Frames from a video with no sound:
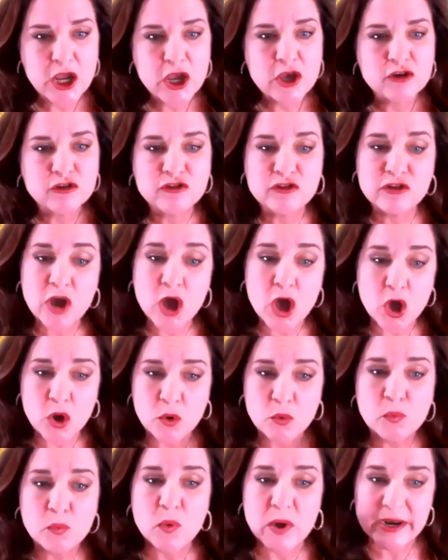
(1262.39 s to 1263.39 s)

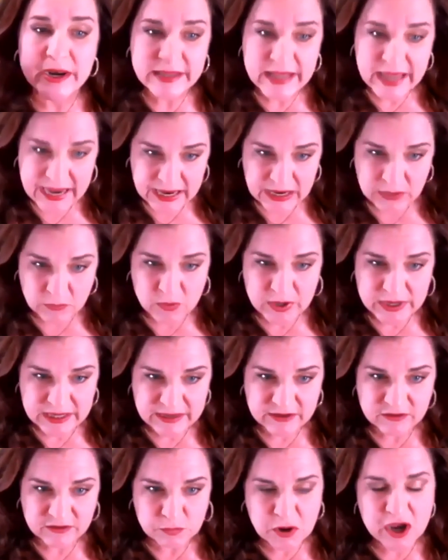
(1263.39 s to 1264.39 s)
So when
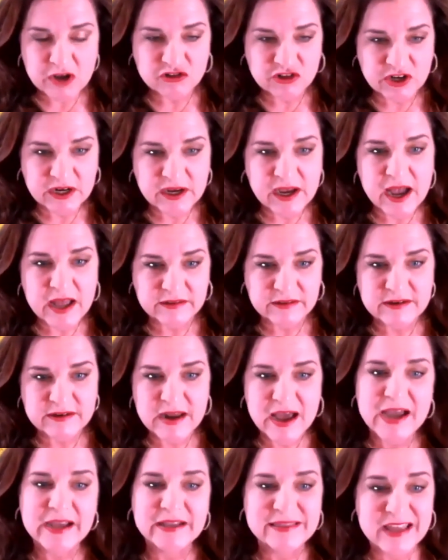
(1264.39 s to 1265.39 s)
his project got
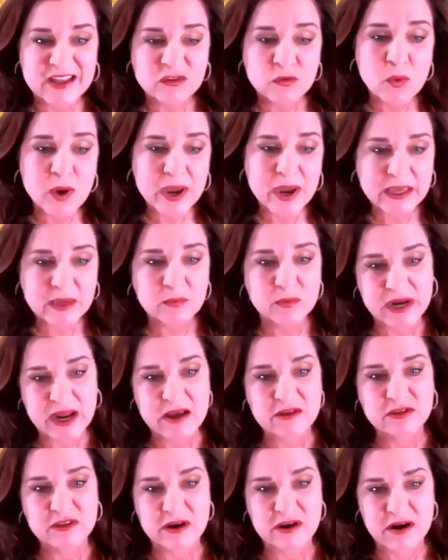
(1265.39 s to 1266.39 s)
denied, that's why he went
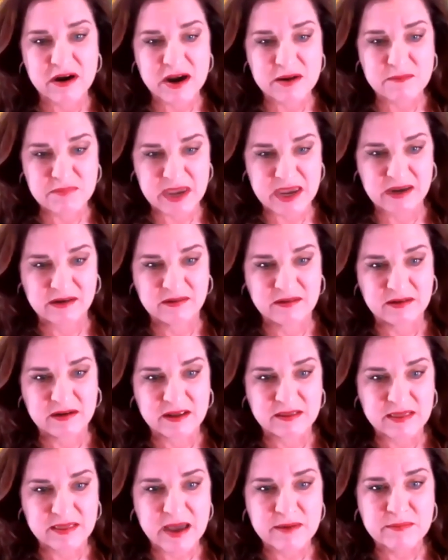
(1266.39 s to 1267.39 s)
out there and painted
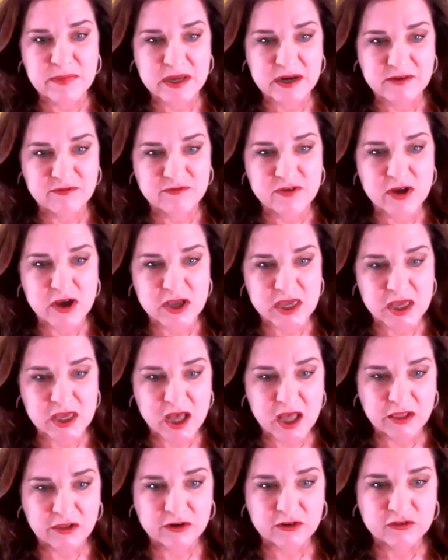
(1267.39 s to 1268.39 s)
it that many funky
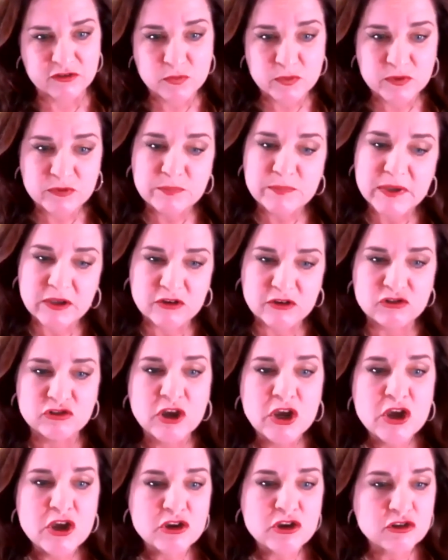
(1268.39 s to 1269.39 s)
colors, was because
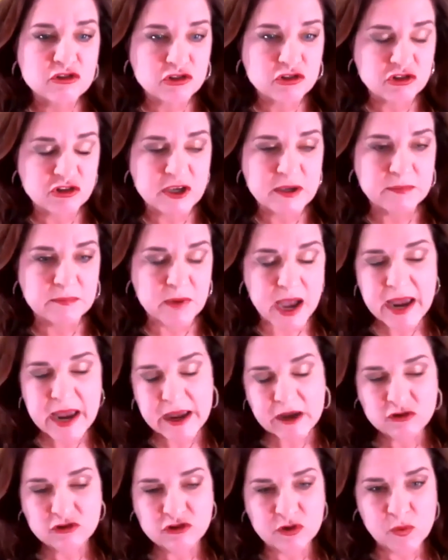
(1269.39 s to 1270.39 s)
I
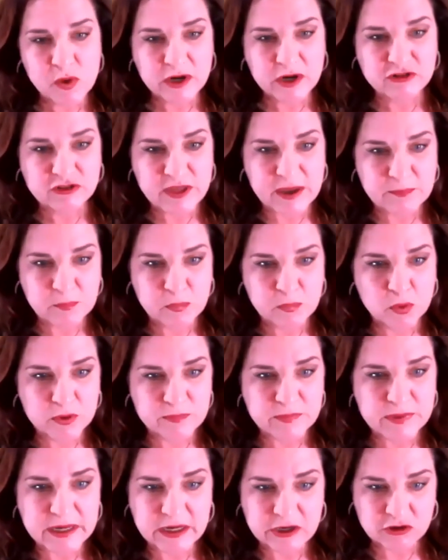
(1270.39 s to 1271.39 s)
actually watched that
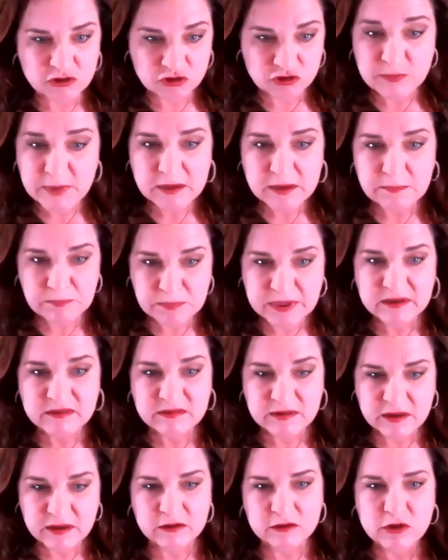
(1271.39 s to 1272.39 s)
board meeting. She made a big
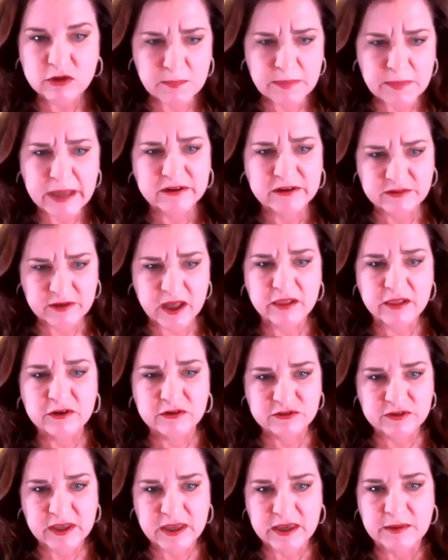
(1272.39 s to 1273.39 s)
deal about his color
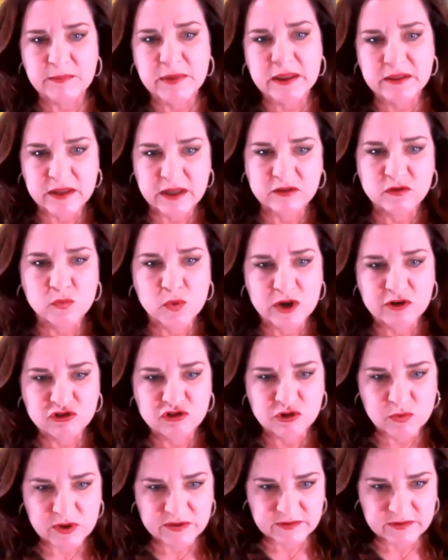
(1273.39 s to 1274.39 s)
scheme, and that's why
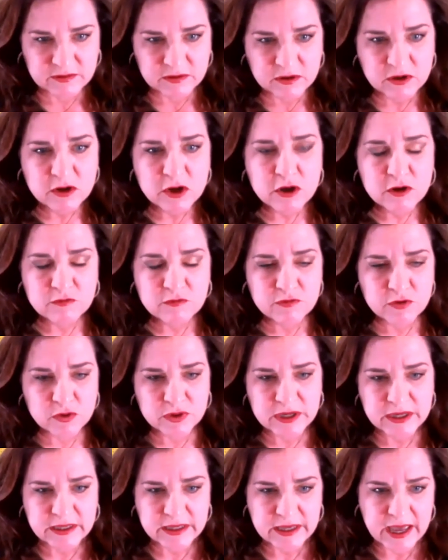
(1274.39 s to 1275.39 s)
she wasn't
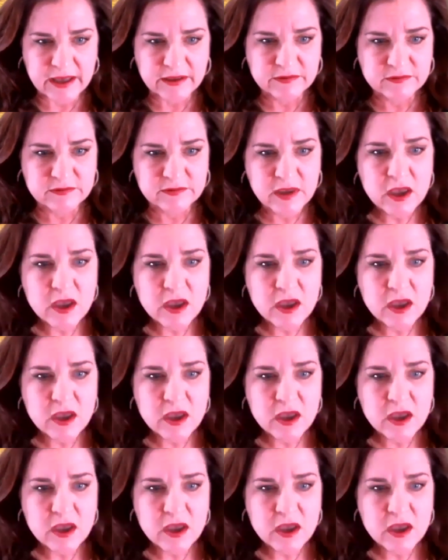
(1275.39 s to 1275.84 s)
voting yes.